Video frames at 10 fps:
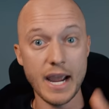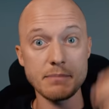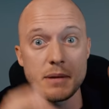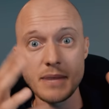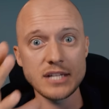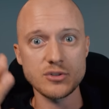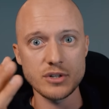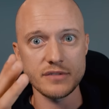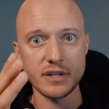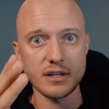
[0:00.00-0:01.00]
I had my main
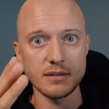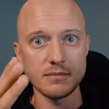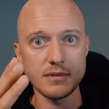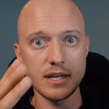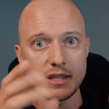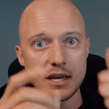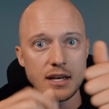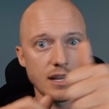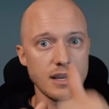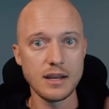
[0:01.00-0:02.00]
source of income. And
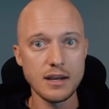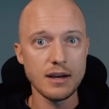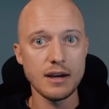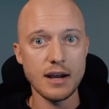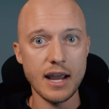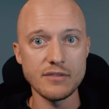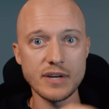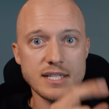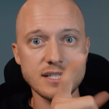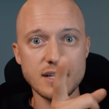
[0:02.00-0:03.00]
then I
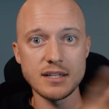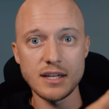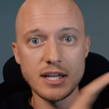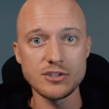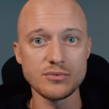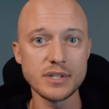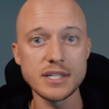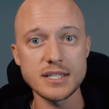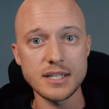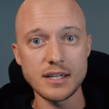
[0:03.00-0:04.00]
invested into real
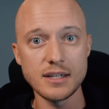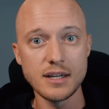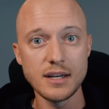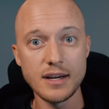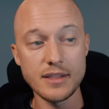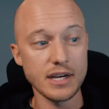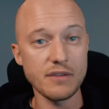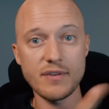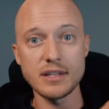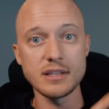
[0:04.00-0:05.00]
estate. And then I
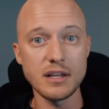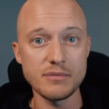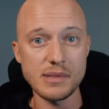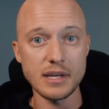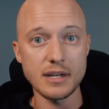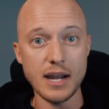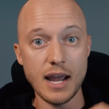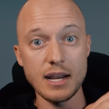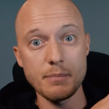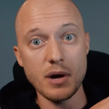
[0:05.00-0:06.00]
fell in love with it.
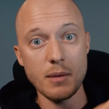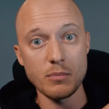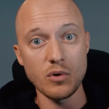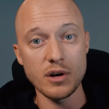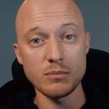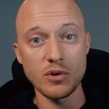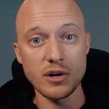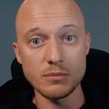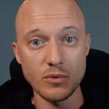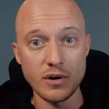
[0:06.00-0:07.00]
And I bought more and
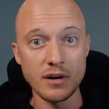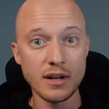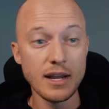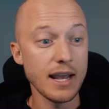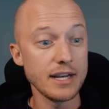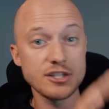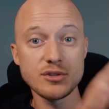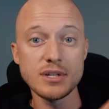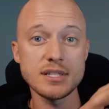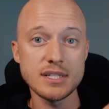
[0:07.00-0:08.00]
more and more. And as
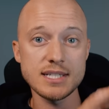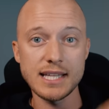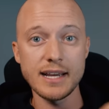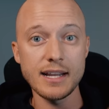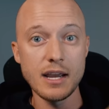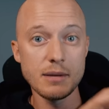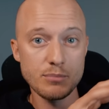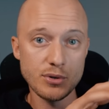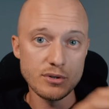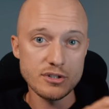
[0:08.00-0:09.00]
soon as this leg
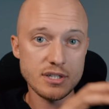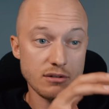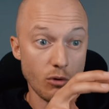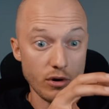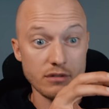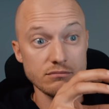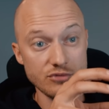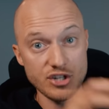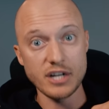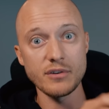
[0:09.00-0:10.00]
produced or
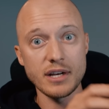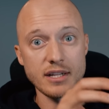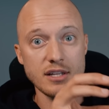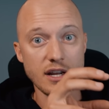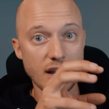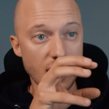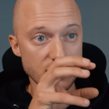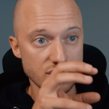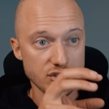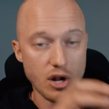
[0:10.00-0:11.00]
generated a
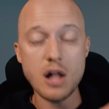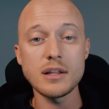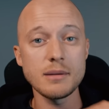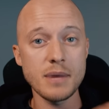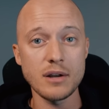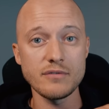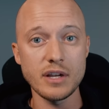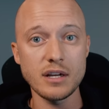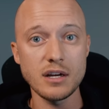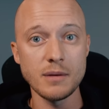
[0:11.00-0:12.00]
solid amount of
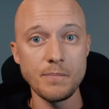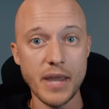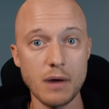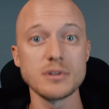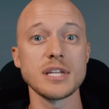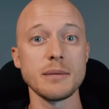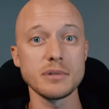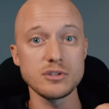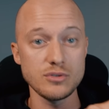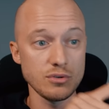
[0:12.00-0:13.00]
income, I was
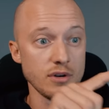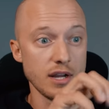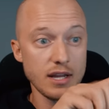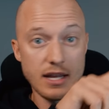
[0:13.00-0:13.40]
able to